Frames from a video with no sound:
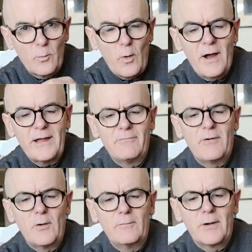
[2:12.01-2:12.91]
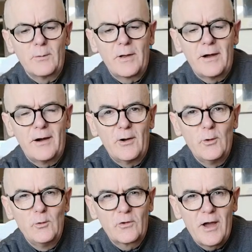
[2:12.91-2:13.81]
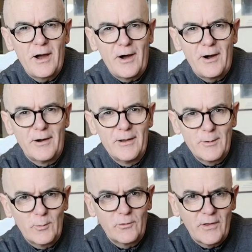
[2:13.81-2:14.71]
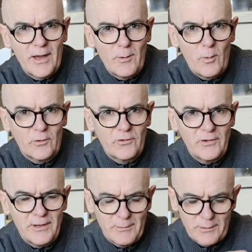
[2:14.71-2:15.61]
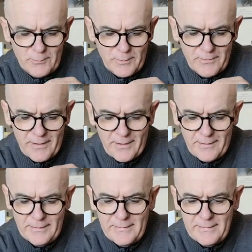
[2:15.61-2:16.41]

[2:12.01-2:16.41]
White Volvo car, whose car was that? What series was that?